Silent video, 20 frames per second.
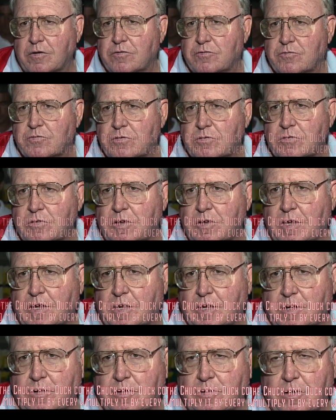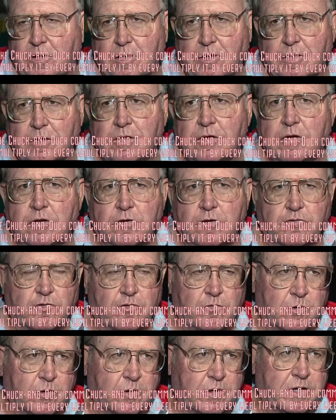He had grown tired of his
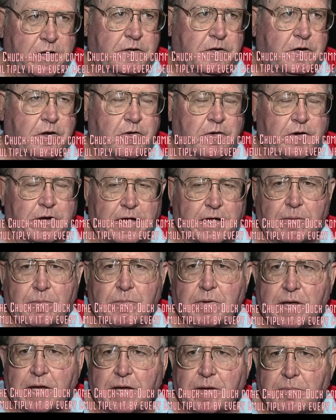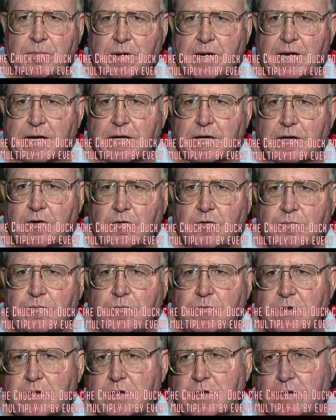defensive counterpart's denigration and arrogance.